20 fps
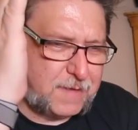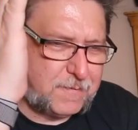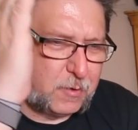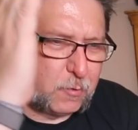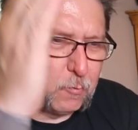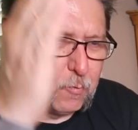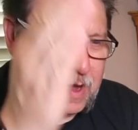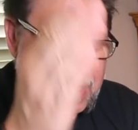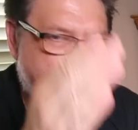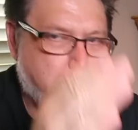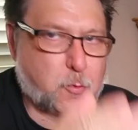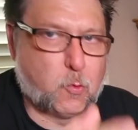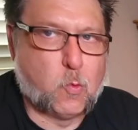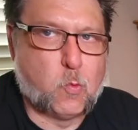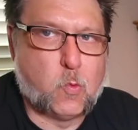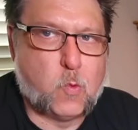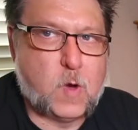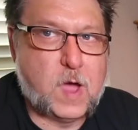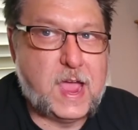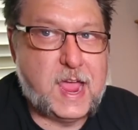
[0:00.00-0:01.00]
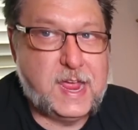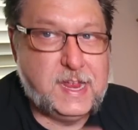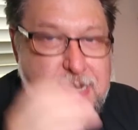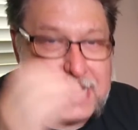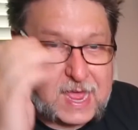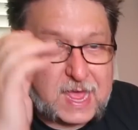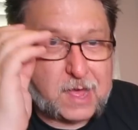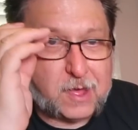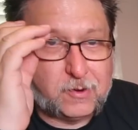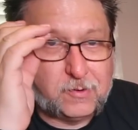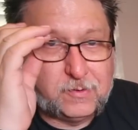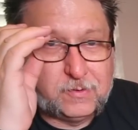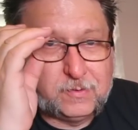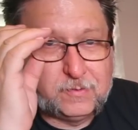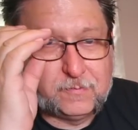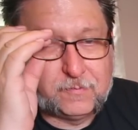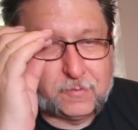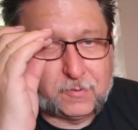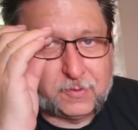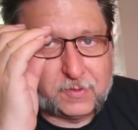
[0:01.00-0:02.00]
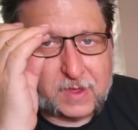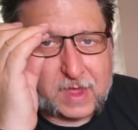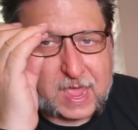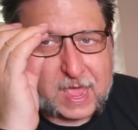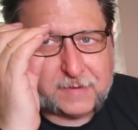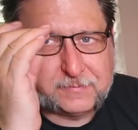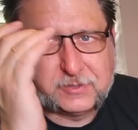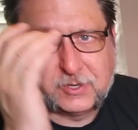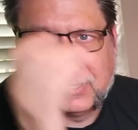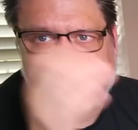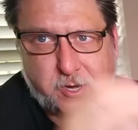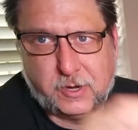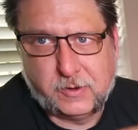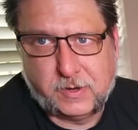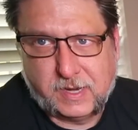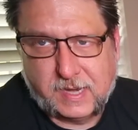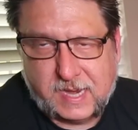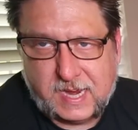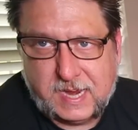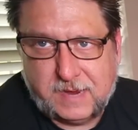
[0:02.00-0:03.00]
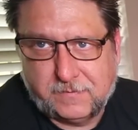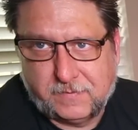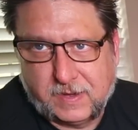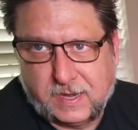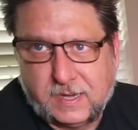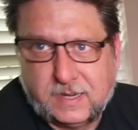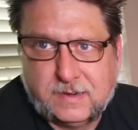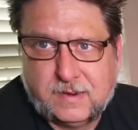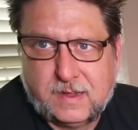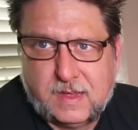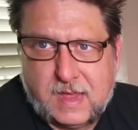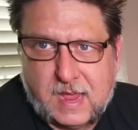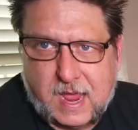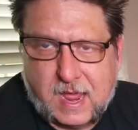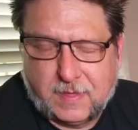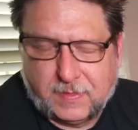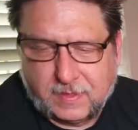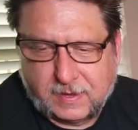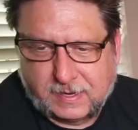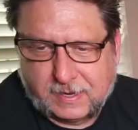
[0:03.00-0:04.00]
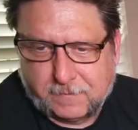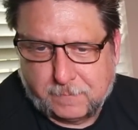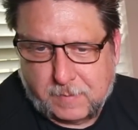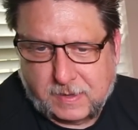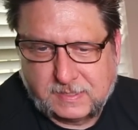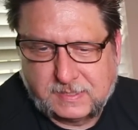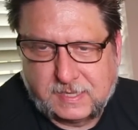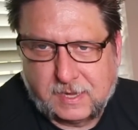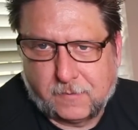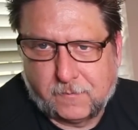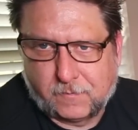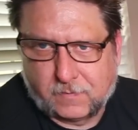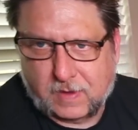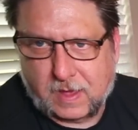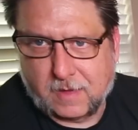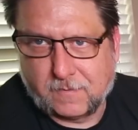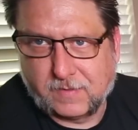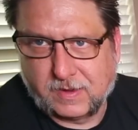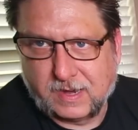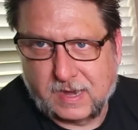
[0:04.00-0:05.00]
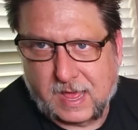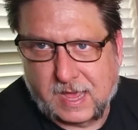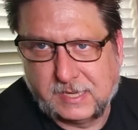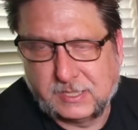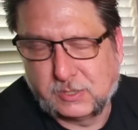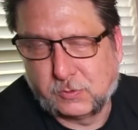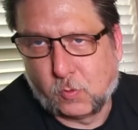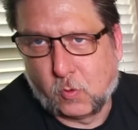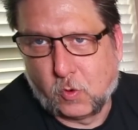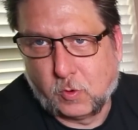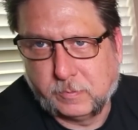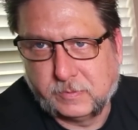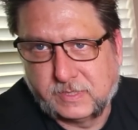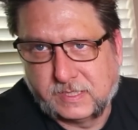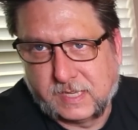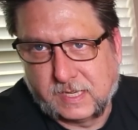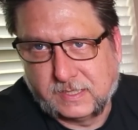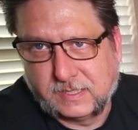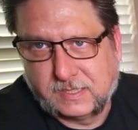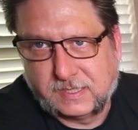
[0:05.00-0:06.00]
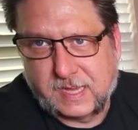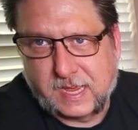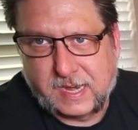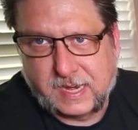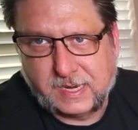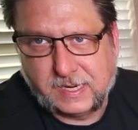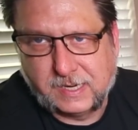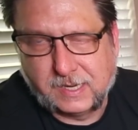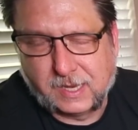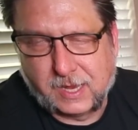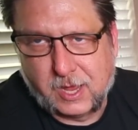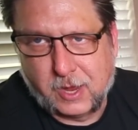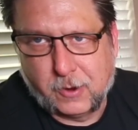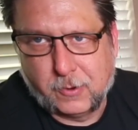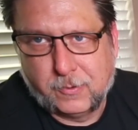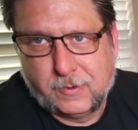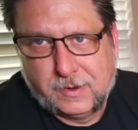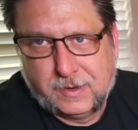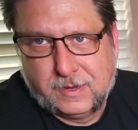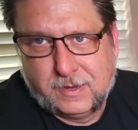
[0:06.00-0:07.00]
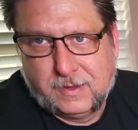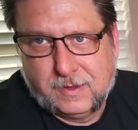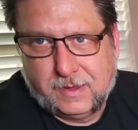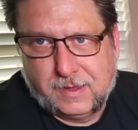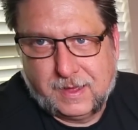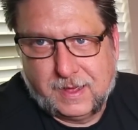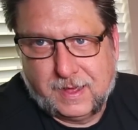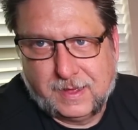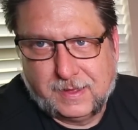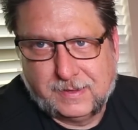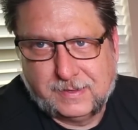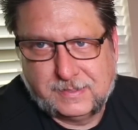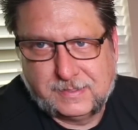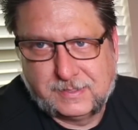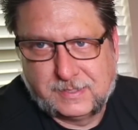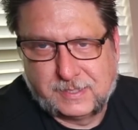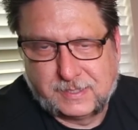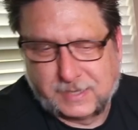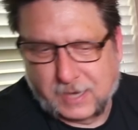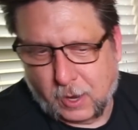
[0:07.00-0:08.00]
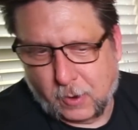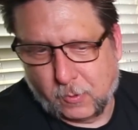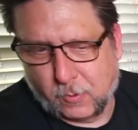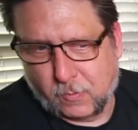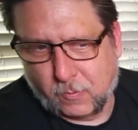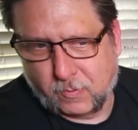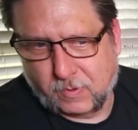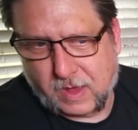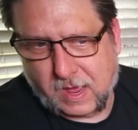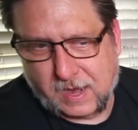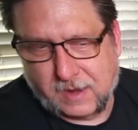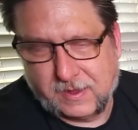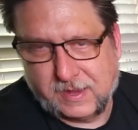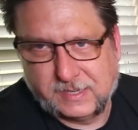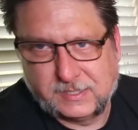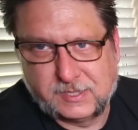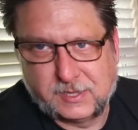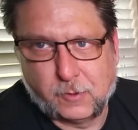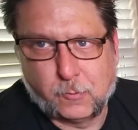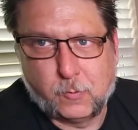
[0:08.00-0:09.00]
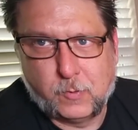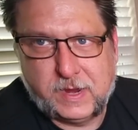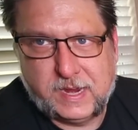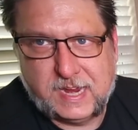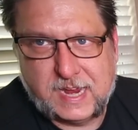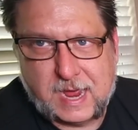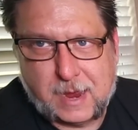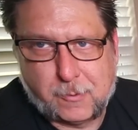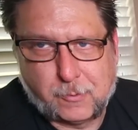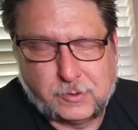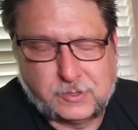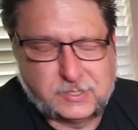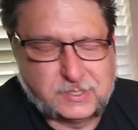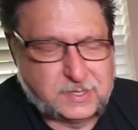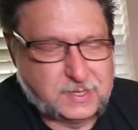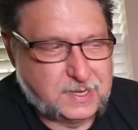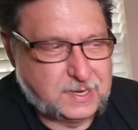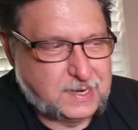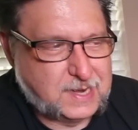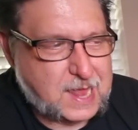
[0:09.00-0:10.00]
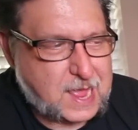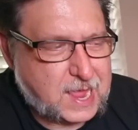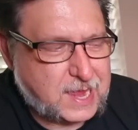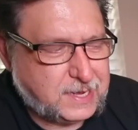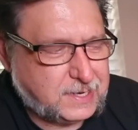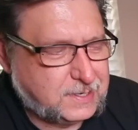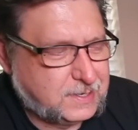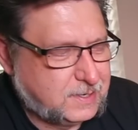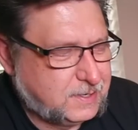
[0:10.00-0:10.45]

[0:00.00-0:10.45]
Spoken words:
ramp way down for the afternoon and evening, and then give myself kind of a nice warm sunset-y glow to go kind of into the wee hours of the night,